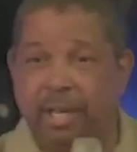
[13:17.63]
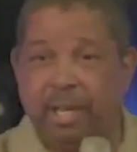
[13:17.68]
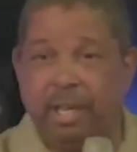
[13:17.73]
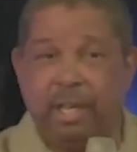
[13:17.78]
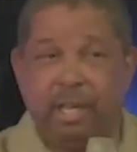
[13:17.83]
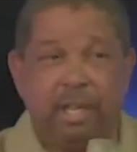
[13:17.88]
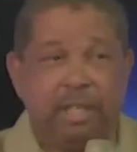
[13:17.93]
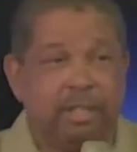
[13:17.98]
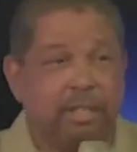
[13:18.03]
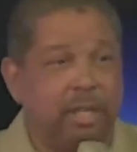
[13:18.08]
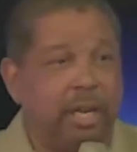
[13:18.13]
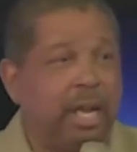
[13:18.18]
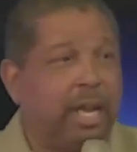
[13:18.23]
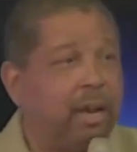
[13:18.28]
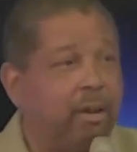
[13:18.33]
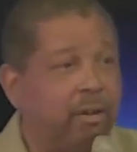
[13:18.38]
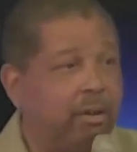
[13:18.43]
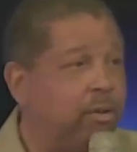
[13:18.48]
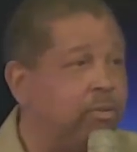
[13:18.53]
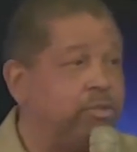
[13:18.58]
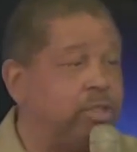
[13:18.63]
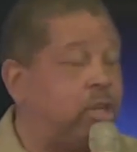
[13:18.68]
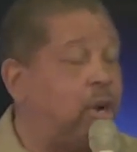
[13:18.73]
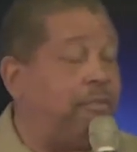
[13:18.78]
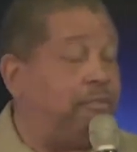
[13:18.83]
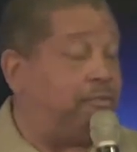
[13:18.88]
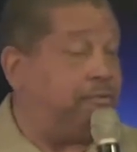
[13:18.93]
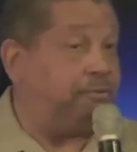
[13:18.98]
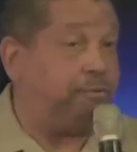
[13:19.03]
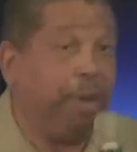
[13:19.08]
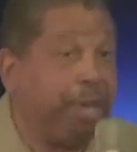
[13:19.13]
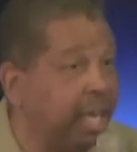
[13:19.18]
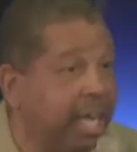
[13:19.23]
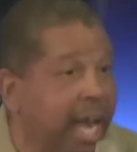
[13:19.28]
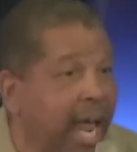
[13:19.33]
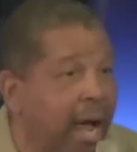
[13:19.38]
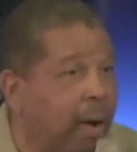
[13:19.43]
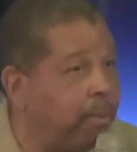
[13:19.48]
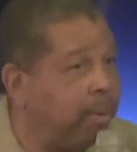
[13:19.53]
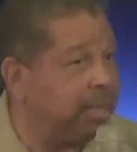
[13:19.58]
So that I don't start freaking
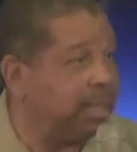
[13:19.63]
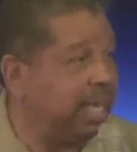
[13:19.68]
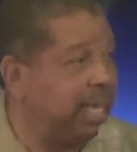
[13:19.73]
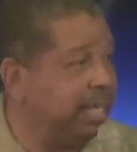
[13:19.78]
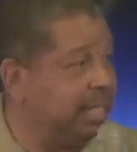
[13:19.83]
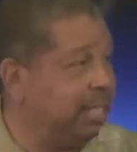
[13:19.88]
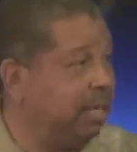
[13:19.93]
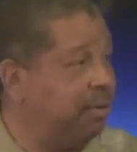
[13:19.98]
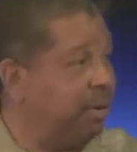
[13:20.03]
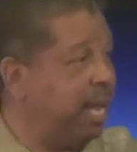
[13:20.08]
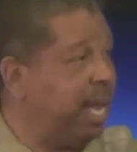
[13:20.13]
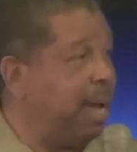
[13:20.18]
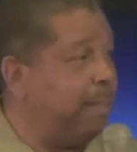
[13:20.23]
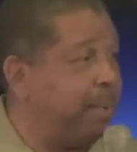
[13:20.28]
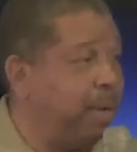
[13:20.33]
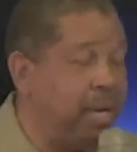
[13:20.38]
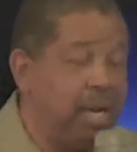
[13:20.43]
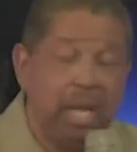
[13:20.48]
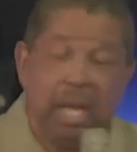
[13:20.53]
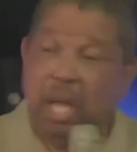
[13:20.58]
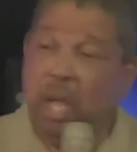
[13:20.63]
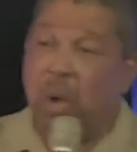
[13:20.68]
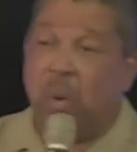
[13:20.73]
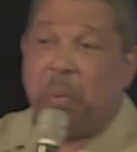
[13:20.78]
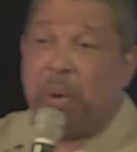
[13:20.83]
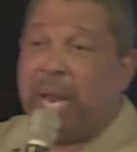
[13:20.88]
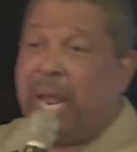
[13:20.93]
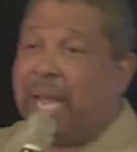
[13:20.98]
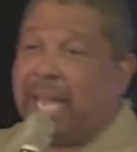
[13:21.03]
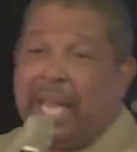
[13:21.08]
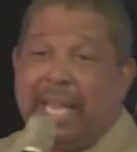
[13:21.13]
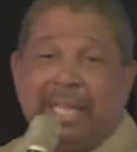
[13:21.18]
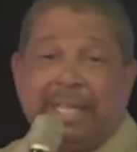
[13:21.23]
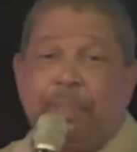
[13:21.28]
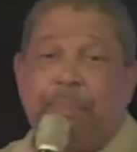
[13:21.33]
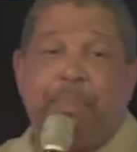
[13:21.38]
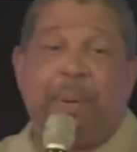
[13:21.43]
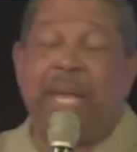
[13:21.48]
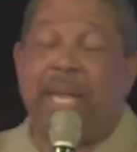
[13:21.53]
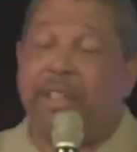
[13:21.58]
out when things don't happen. When I got to
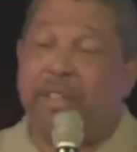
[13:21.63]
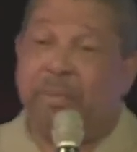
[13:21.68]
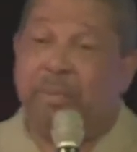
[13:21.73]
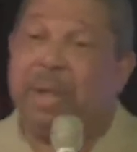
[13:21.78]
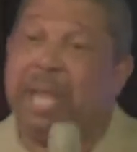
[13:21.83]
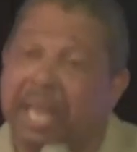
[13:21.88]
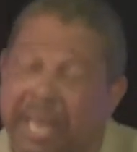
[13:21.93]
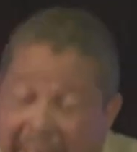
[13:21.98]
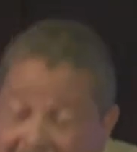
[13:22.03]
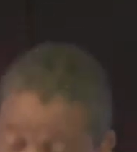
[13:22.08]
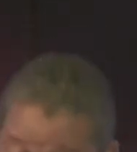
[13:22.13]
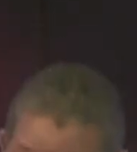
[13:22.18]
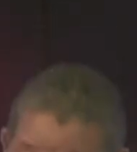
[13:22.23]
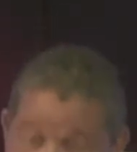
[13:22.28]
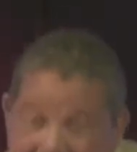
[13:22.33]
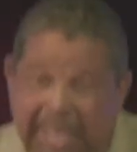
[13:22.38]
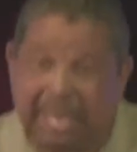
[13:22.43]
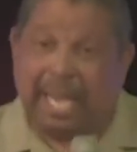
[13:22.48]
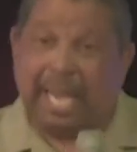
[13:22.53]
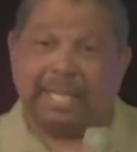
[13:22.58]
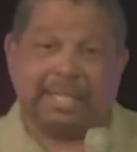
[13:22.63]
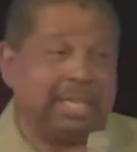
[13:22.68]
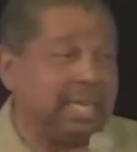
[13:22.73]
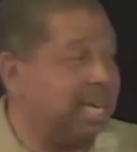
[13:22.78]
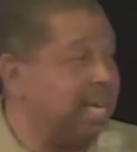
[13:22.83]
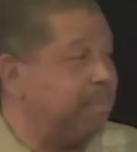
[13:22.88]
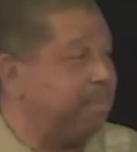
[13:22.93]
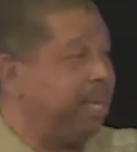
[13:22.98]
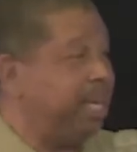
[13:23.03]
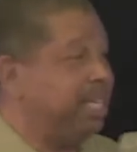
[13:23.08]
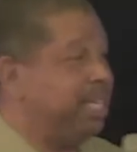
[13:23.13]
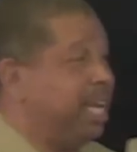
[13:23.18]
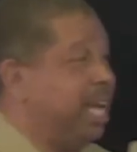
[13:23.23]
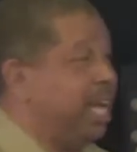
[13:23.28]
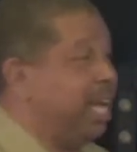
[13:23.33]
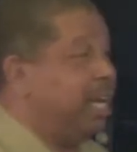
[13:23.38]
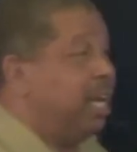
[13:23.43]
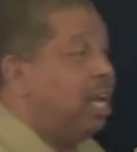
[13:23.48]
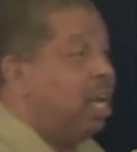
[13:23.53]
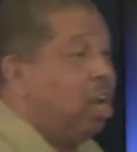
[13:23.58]
pay the rent and the money hasn't come in yet.
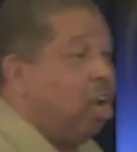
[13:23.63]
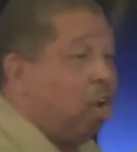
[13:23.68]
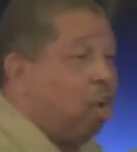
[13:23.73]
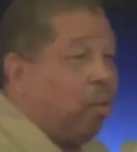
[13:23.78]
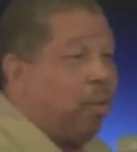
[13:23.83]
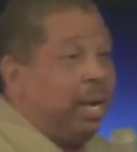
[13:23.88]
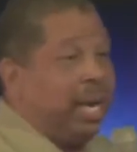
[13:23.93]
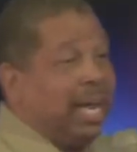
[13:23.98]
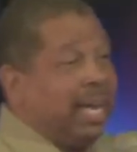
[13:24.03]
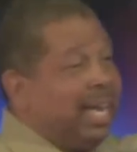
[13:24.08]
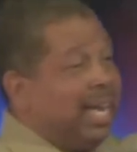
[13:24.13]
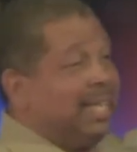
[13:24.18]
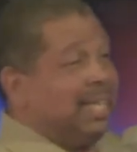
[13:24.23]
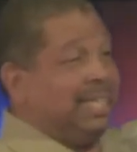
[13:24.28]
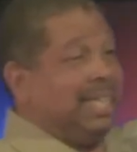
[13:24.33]
Or when I got this